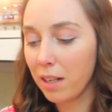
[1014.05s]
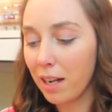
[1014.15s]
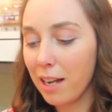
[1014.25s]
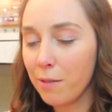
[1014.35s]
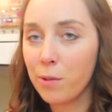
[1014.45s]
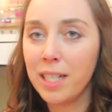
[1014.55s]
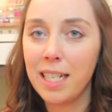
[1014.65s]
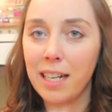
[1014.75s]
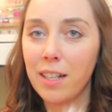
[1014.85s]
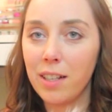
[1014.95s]
kind of
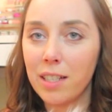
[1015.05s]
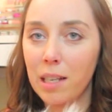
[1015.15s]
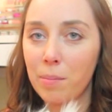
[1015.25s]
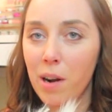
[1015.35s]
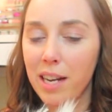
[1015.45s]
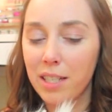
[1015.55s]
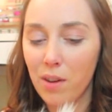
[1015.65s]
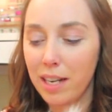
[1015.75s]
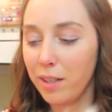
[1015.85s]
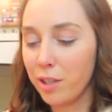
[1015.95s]
ridiculously priced,
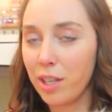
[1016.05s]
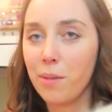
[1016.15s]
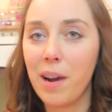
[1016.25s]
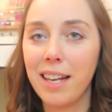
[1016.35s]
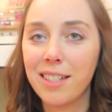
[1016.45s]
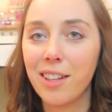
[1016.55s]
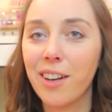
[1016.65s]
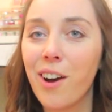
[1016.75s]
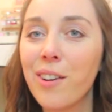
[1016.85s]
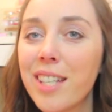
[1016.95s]
so I usually wait until
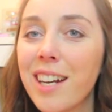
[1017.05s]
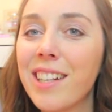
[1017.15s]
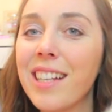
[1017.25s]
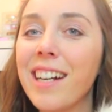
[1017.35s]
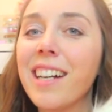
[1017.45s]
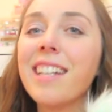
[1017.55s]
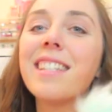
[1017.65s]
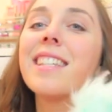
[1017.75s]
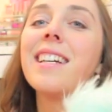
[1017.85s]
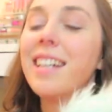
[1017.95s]
it goes on
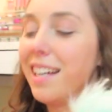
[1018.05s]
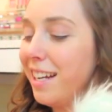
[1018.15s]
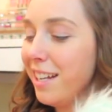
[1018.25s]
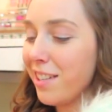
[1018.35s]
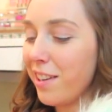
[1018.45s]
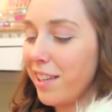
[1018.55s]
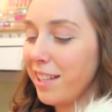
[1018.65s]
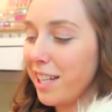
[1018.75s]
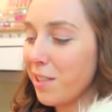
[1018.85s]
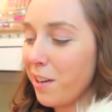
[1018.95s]
clearance. So I
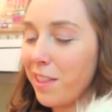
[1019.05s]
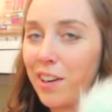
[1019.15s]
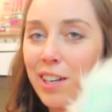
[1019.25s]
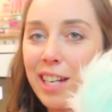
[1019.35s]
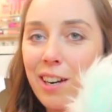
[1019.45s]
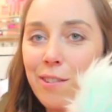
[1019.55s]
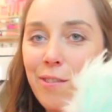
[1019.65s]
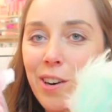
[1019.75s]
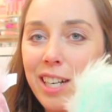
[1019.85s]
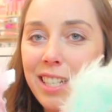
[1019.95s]
think these were thirty or
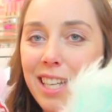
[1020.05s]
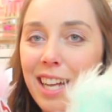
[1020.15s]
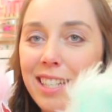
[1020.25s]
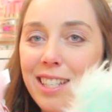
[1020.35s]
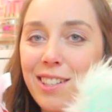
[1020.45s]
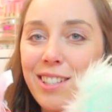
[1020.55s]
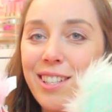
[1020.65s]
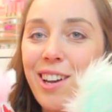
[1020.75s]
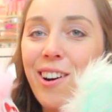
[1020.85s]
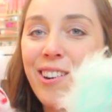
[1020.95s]
forty cents. They're
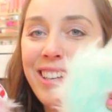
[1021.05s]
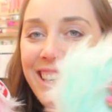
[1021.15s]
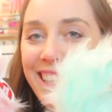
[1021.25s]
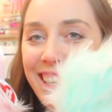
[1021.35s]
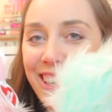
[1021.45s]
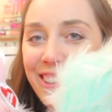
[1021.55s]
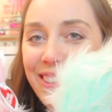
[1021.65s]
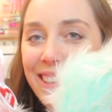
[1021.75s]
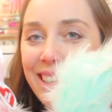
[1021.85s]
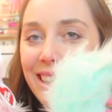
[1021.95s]
so
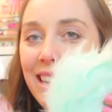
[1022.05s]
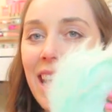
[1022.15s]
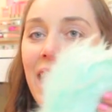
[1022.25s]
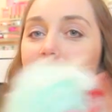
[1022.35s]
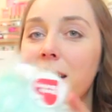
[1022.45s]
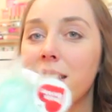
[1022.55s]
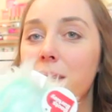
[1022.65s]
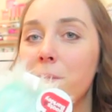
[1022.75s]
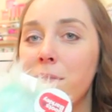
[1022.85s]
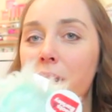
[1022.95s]
cute. And
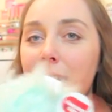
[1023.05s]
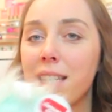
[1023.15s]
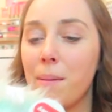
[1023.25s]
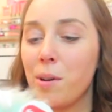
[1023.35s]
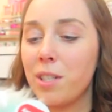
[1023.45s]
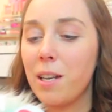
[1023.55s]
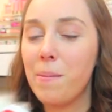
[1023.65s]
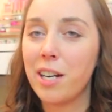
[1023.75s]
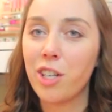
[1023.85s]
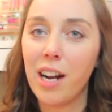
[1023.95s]
some of you guys, I posted a
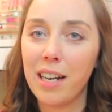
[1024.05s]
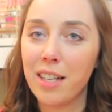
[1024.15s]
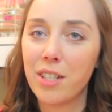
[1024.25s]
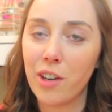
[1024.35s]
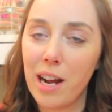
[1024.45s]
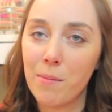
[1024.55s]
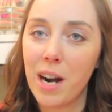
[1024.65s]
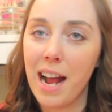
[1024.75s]
picture on Instagram, were